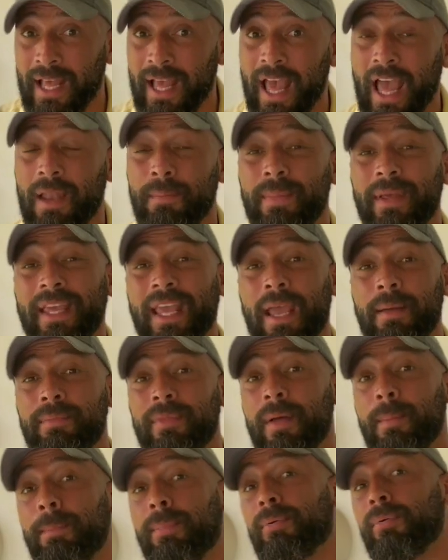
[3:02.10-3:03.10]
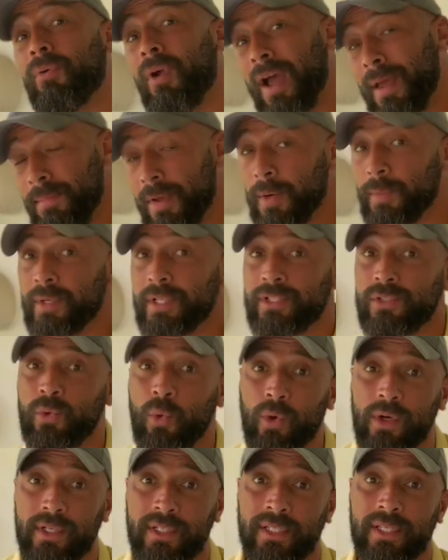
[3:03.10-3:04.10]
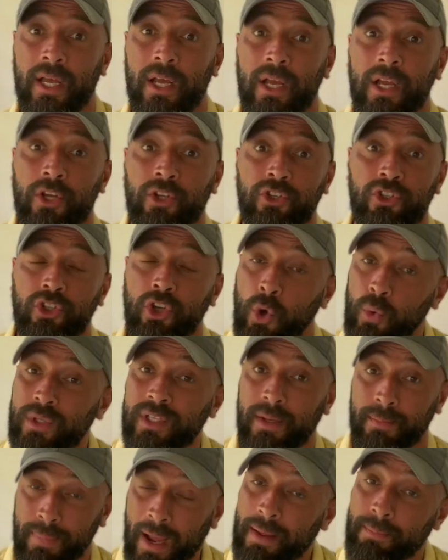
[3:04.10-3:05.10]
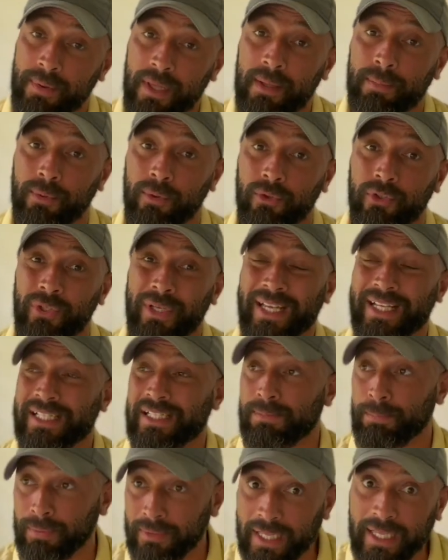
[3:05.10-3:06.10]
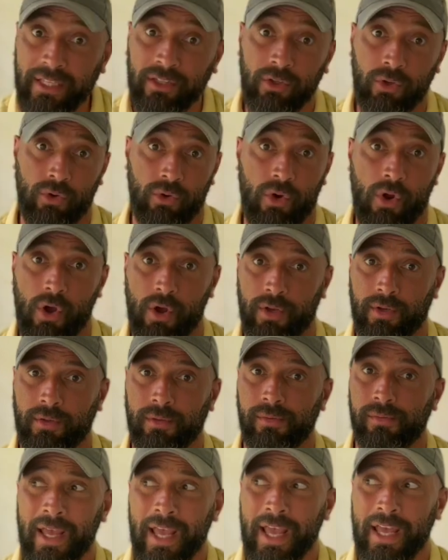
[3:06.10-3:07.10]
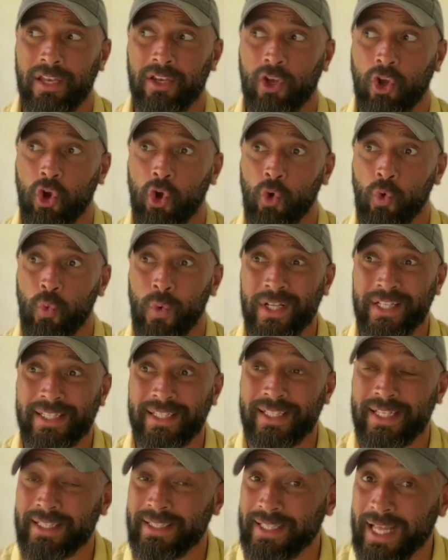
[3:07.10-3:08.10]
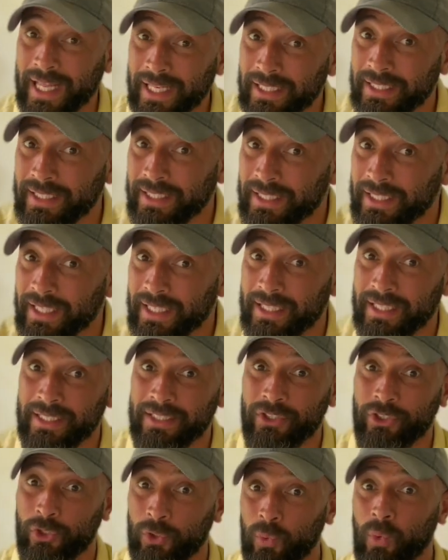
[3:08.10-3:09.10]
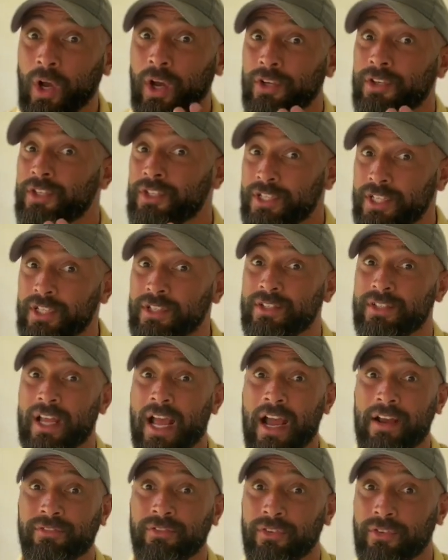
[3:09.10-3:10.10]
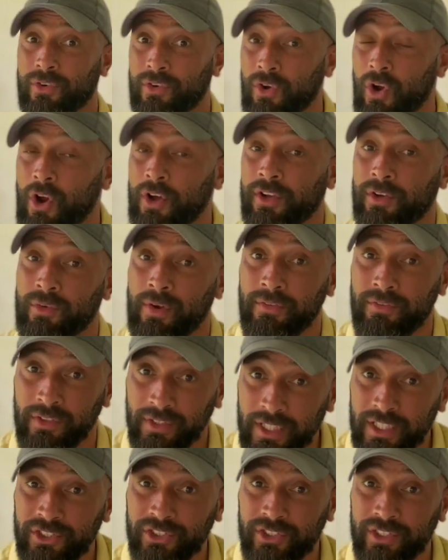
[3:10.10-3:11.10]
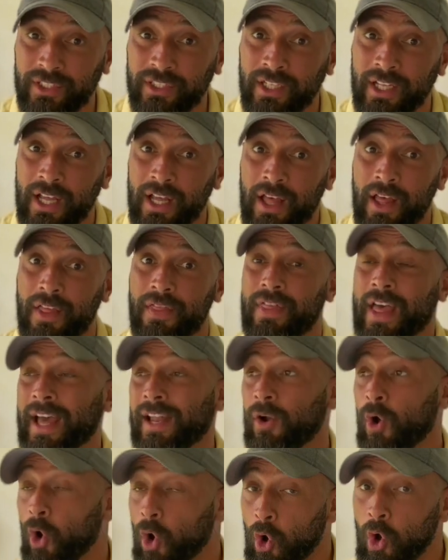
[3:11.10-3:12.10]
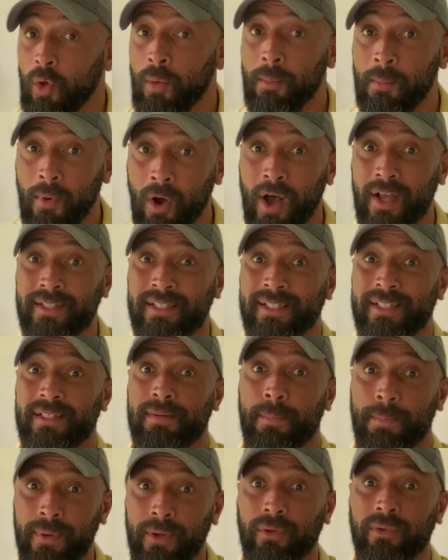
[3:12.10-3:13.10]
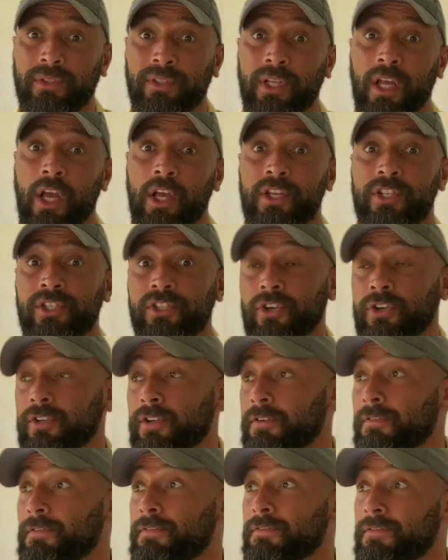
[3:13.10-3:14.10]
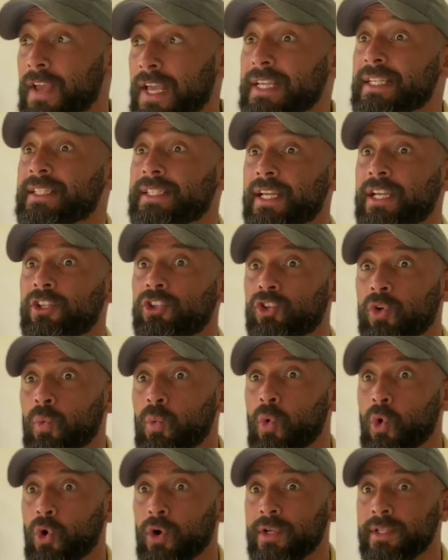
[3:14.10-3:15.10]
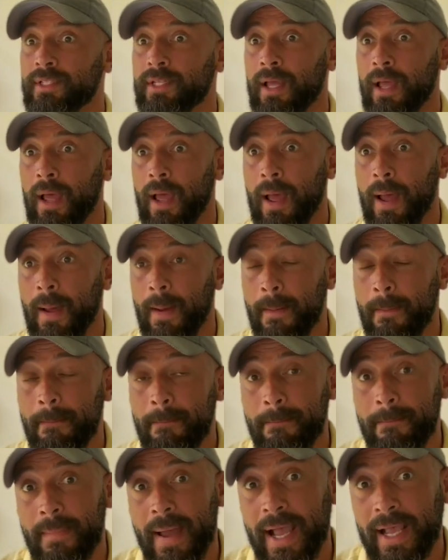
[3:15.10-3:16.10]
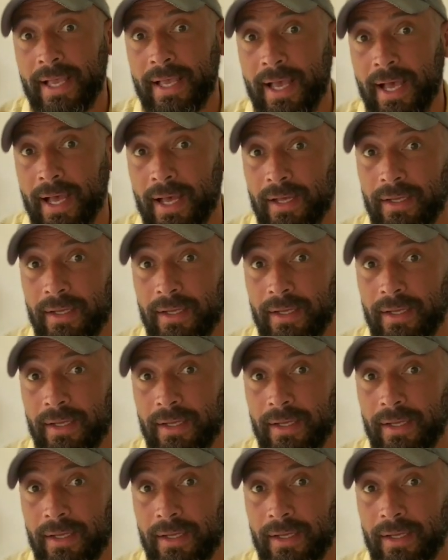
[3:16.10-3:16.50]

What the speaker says: and became the primary source chosen by people to explain the Quran. And coincidentally, 200 years after the Quranic revelation, that all mosques built started facing towards Mecca.